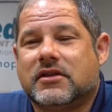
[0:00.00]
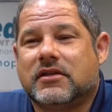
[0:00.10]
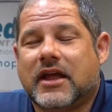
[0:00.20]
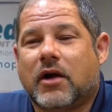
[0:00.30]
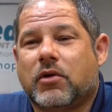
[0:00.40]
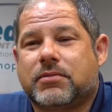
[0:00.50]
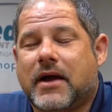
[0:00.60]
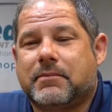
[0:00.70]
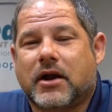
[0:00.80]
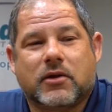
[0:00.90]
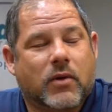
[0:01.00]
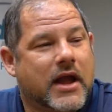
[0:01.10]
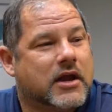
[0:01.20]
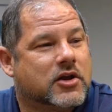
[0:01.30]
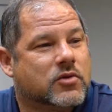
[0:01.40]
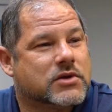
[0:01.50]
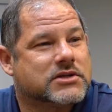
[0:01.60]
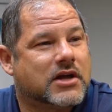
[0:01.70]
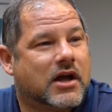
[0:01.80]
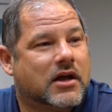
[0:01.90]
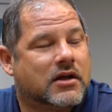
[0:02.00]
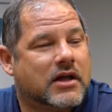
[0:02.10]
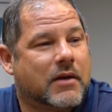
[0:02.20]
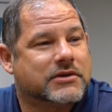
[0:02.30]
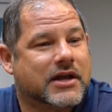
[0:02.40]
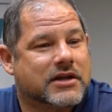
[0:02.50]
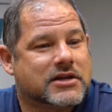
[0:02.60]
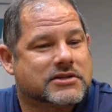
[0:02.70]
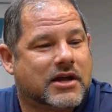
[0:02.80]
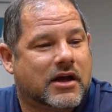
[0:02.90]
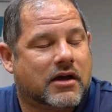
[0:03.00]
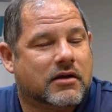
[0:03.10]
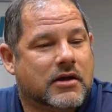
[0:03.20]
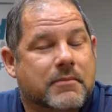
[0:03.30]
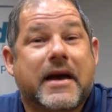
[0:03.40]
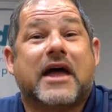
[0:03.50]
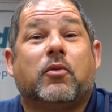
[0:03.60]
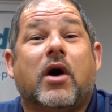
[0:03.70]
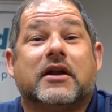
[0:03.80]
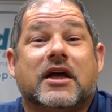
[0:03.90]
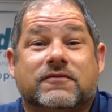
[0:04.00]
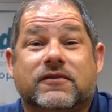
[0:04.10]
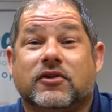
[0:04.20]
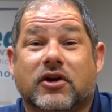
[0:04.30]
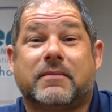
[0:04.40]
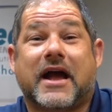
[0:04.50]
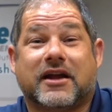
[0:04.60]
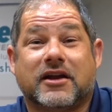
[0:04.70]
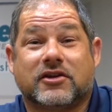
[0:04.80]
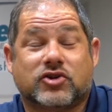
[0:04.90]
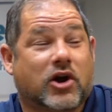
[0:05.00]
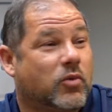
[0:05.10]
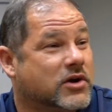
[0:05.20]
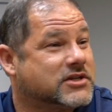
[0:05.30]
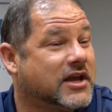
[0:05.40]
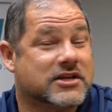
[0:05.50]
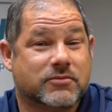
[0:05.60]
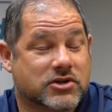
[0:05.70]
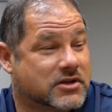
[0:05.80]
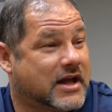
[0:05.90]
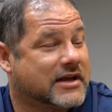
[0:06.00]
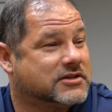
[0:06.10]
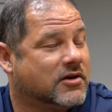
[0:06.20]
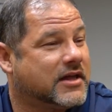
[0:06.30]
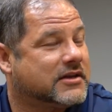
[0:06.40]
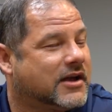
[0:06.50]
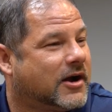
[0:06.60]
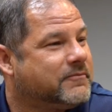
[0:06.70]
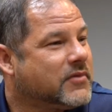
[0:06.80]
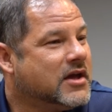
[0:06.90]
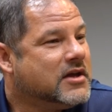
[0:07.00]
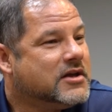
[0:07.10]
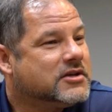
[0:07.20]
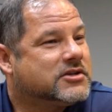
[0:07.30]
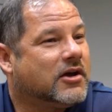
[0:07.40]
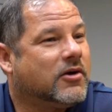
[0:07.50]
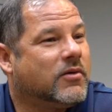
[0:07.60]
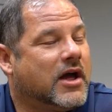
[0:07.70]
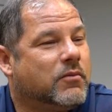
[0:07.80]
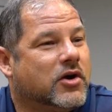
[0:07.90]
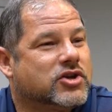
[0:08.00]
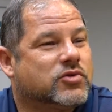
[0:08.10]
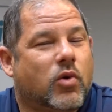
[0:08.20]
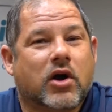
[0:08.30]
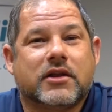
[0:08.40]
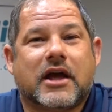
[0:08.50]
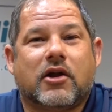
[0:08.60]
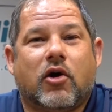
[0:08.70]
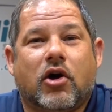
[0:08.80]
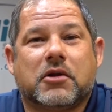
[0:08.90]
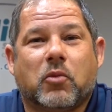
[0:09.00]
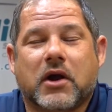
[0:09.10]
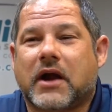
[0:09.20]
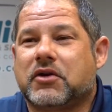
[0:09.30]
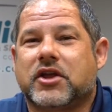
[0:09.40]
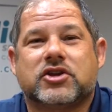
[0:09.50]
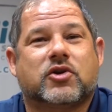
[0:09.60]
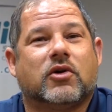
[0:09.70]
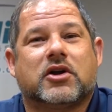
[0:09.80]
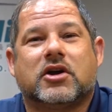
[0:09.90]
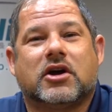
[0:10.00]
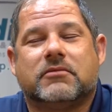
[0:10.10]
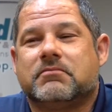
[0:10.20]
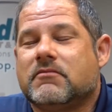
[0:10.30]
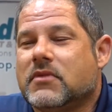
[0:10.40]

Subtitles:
there with my buddy Wade, who was, I was like his Padawan, as you look back in the Star Wars days, most guys know that there. So, and we were just walking down the hall in the morning, everything was going good,